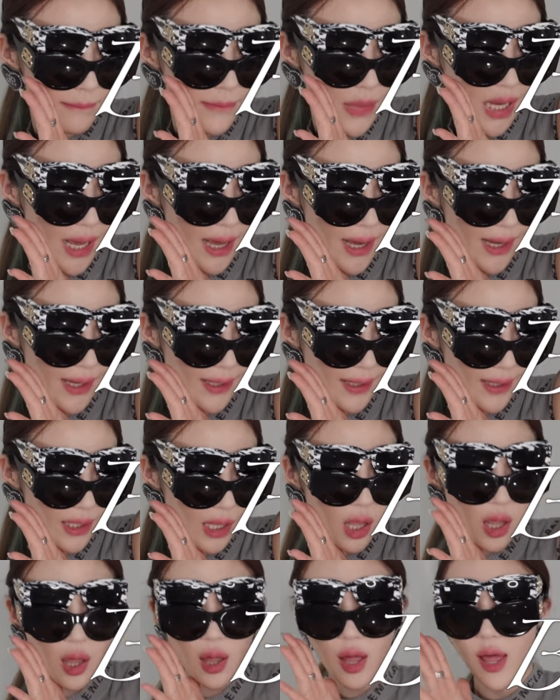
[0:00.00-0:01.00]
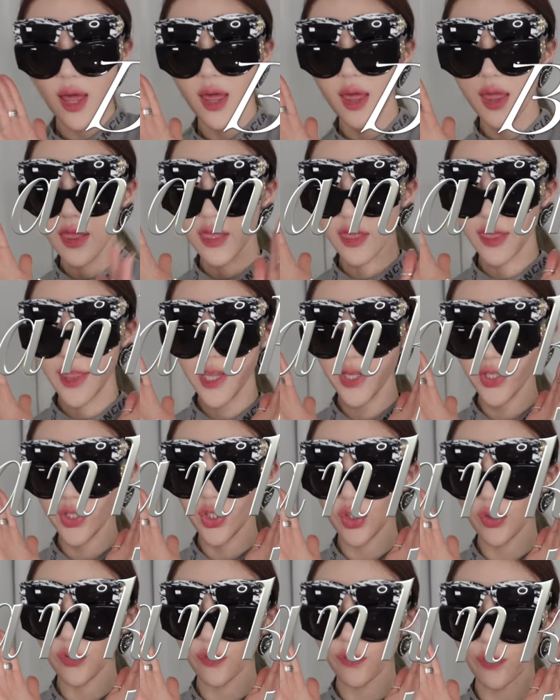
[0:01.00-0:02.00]
Bye.
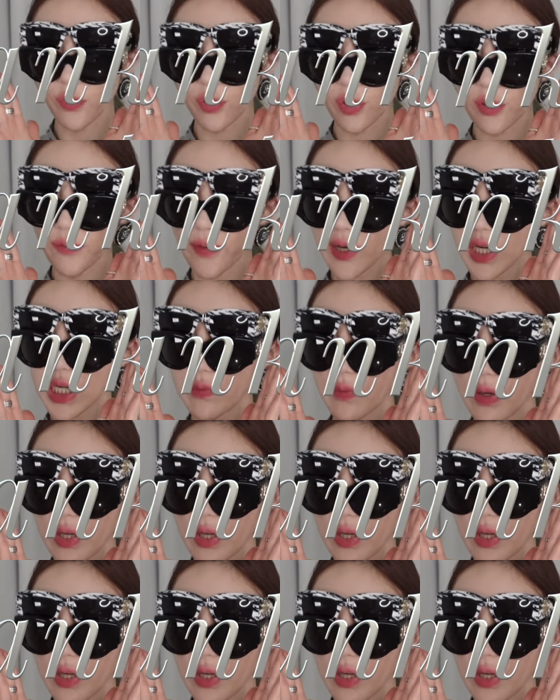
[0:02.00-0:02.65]
Thank you for very